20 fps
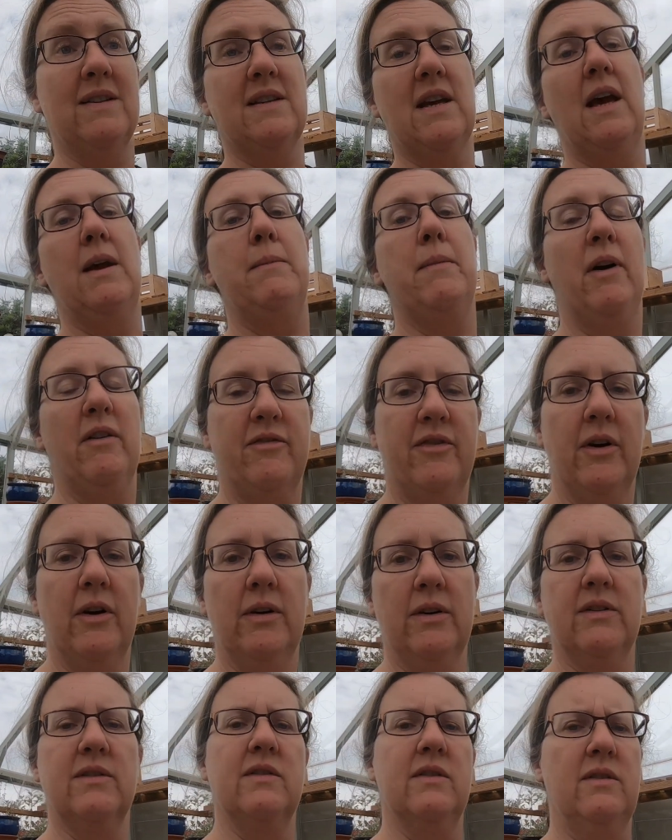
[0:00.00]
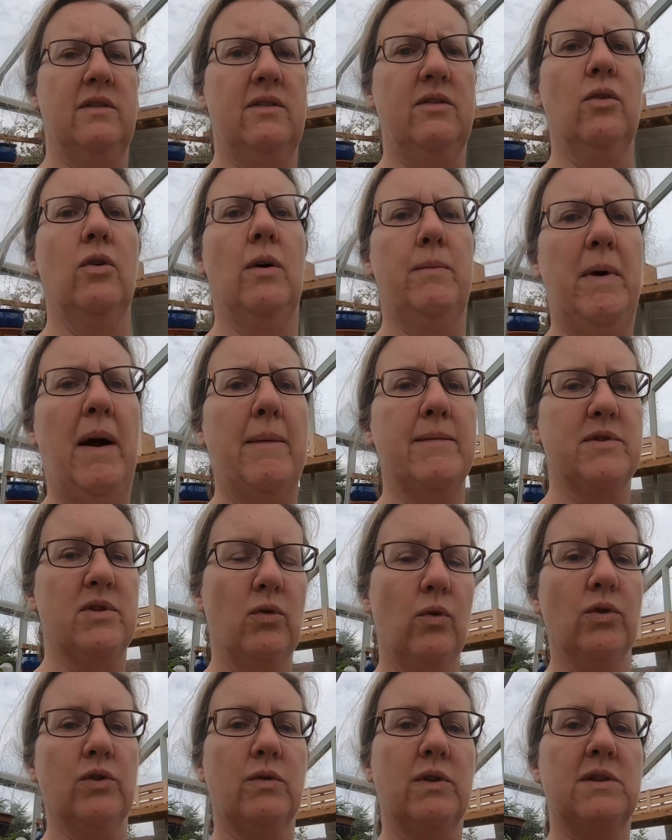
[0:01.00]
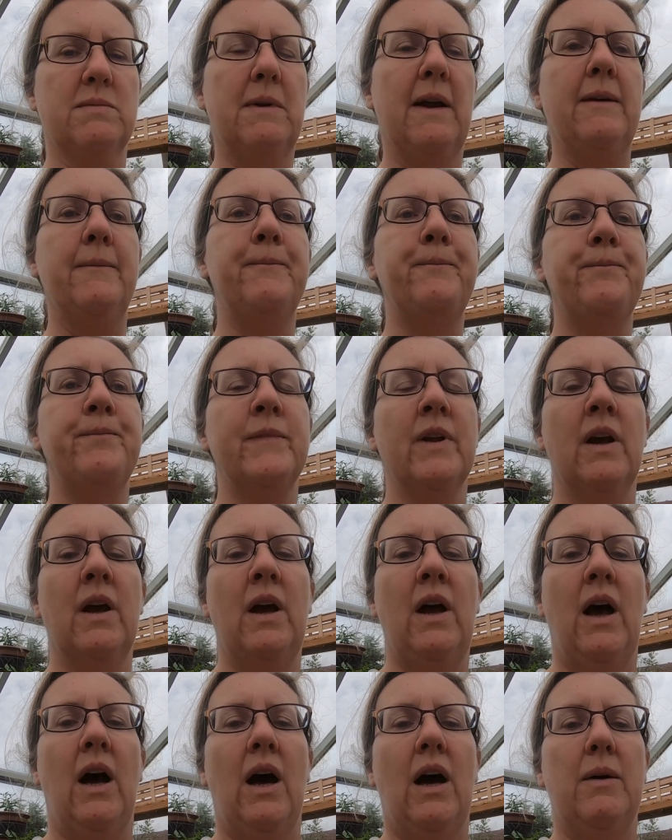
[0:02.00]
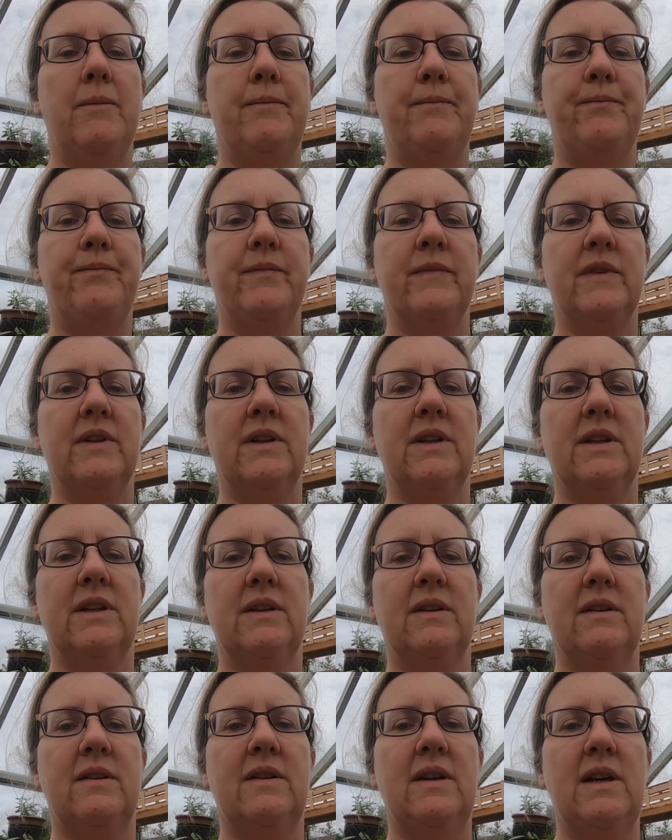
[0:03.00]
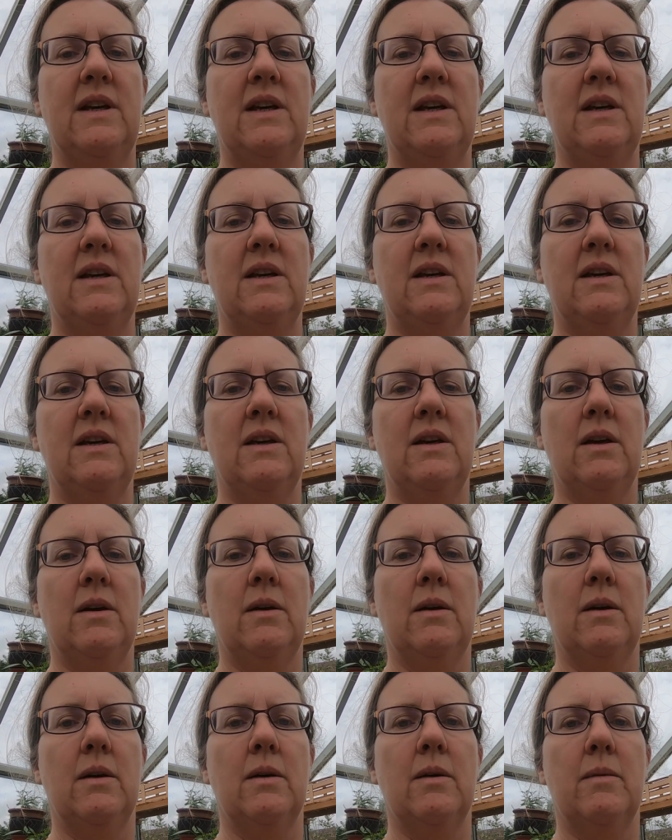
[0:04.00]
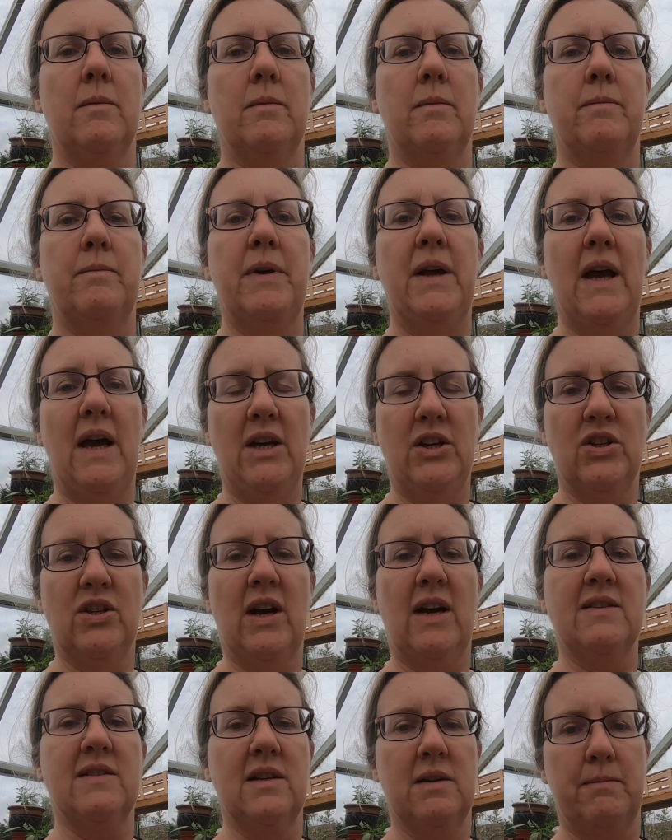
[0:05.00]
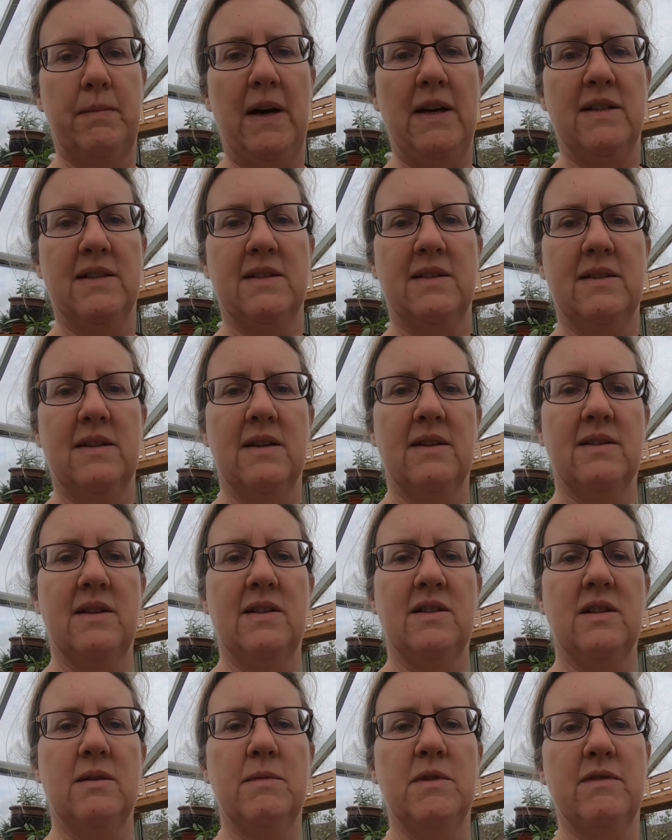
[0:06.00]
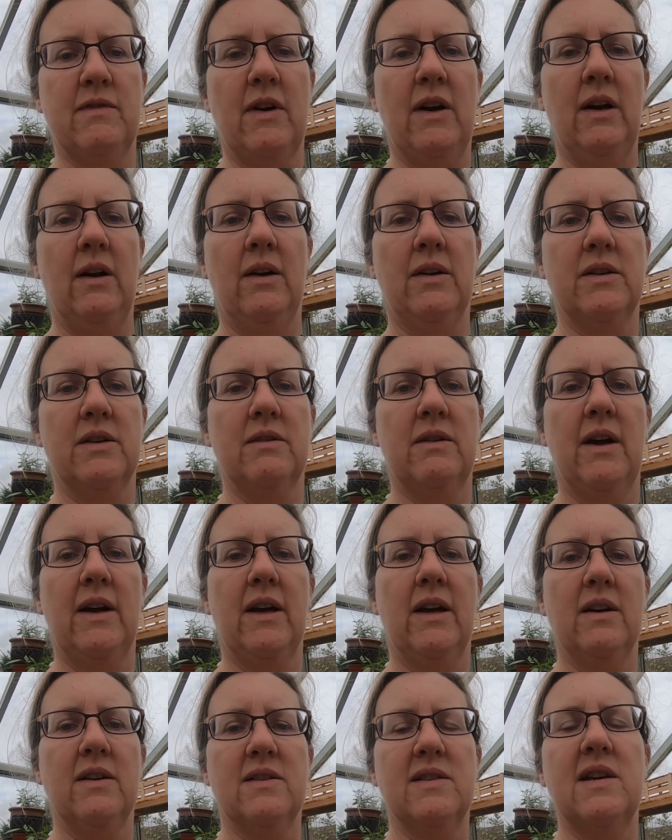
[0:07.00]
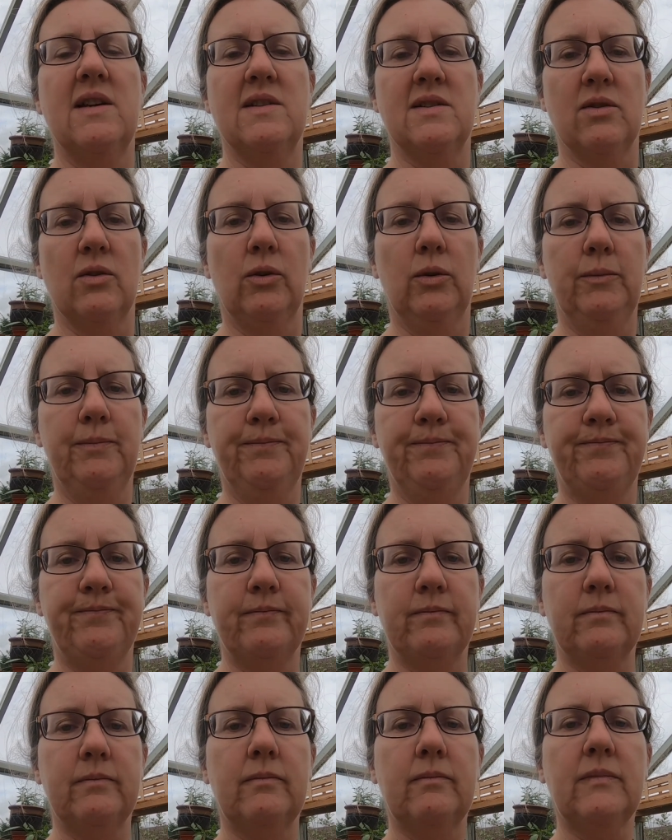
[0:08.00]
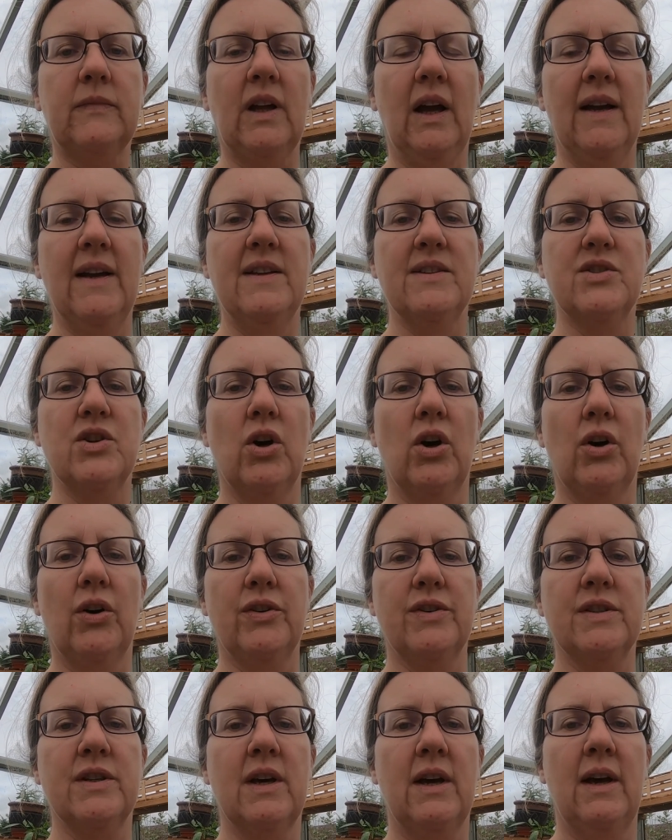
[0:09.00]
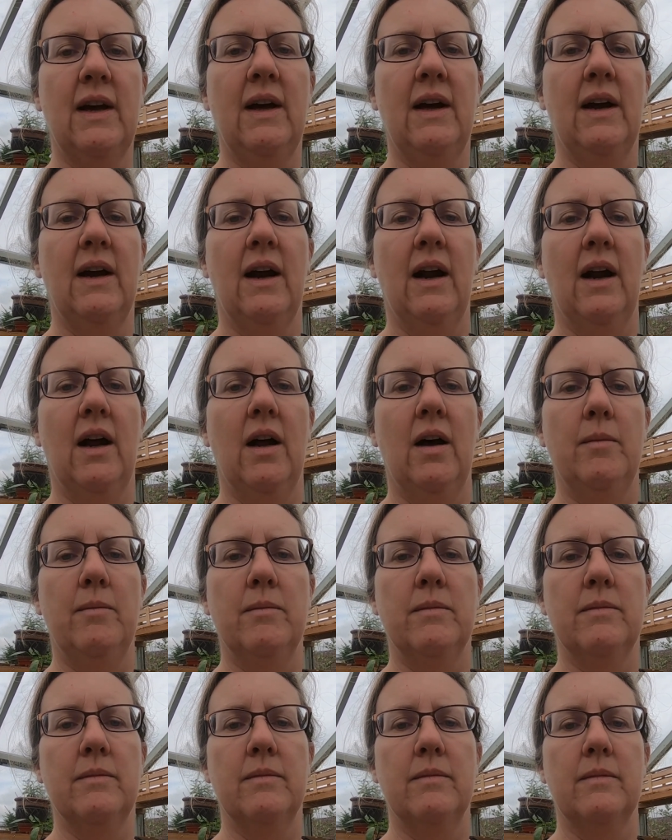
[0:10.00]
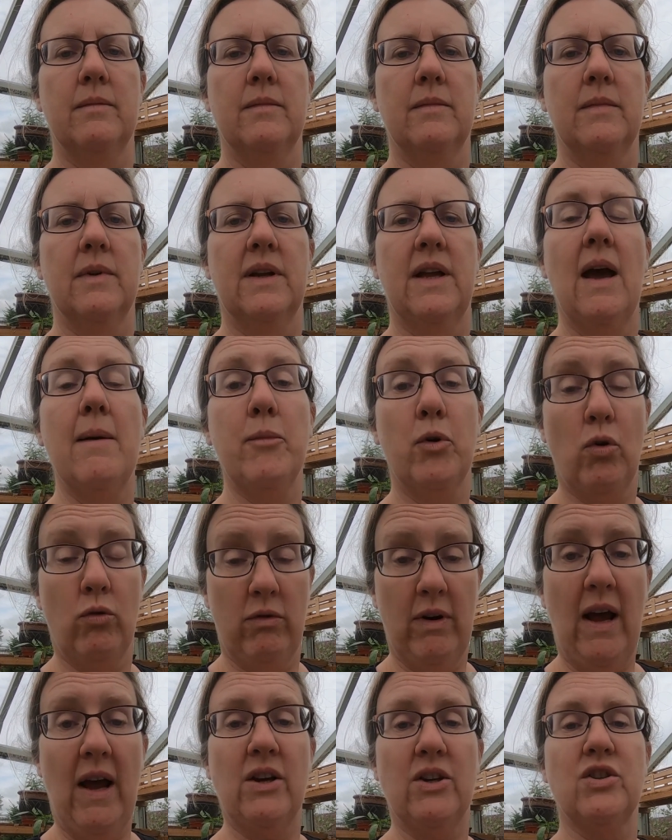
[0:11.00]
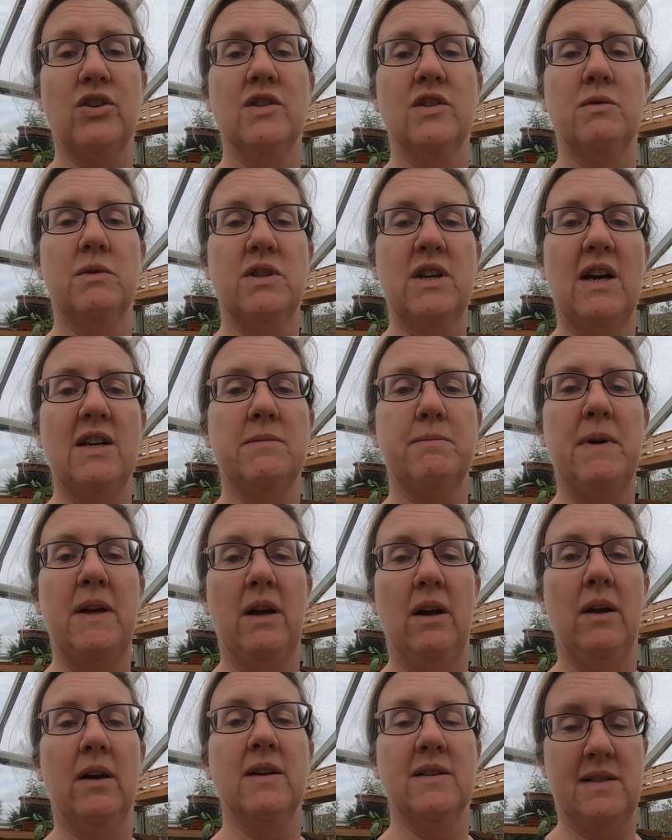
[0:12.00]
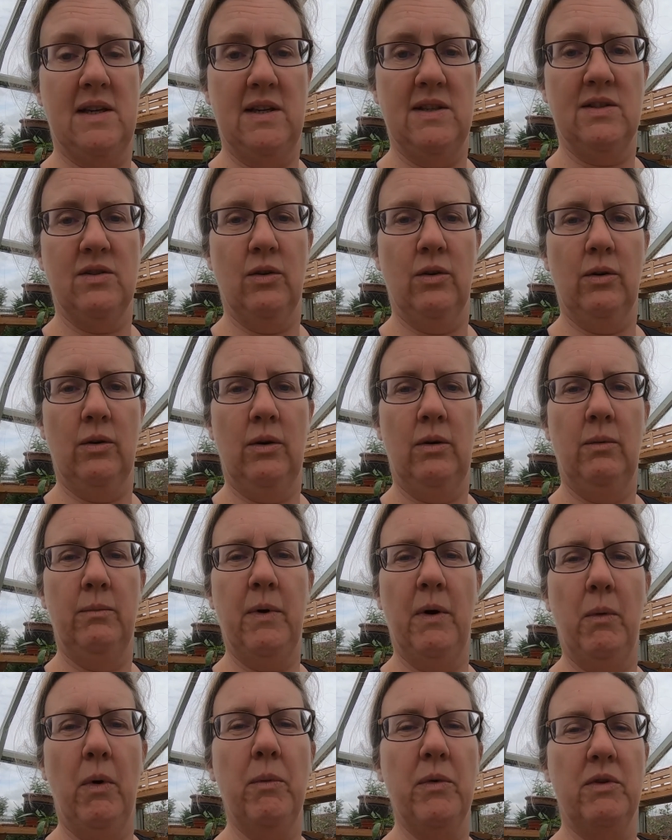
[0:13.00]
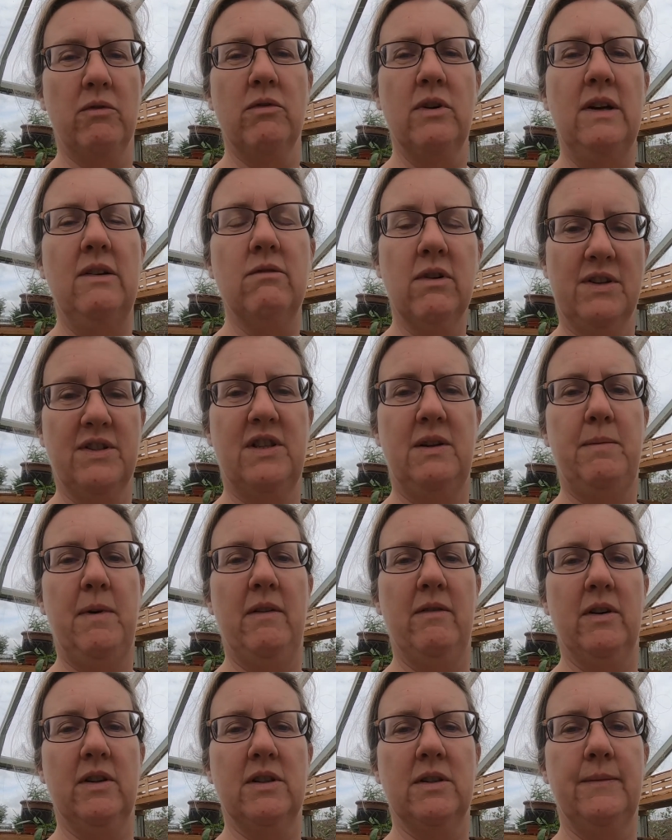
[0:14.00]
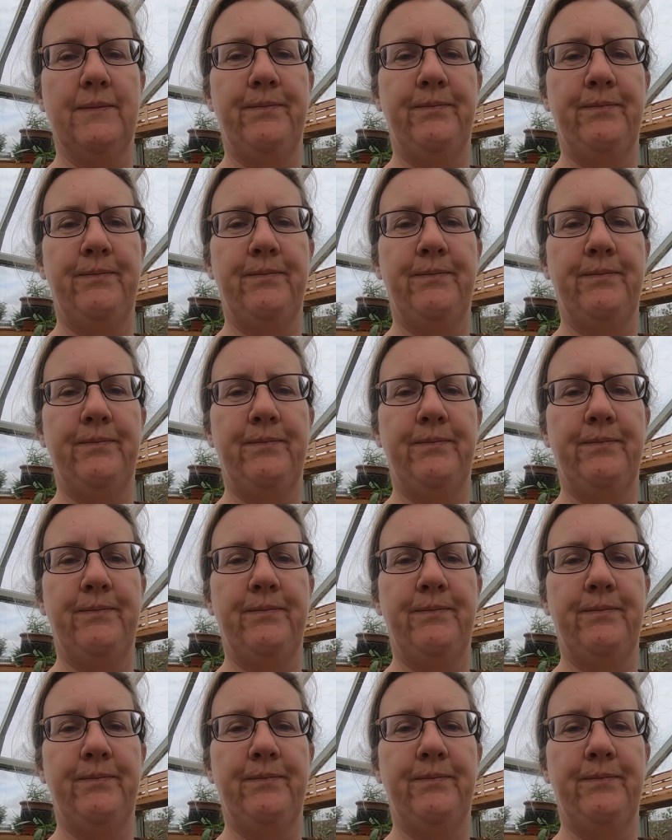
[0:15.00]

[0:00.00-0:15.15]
say buffer. That's only thought I perhaps ought to explain. Um, the pH acid base system is very li- like a seesaw, and it's got um, chemical reactions which act a bit like a seesaw, but one with a really rusty pivot.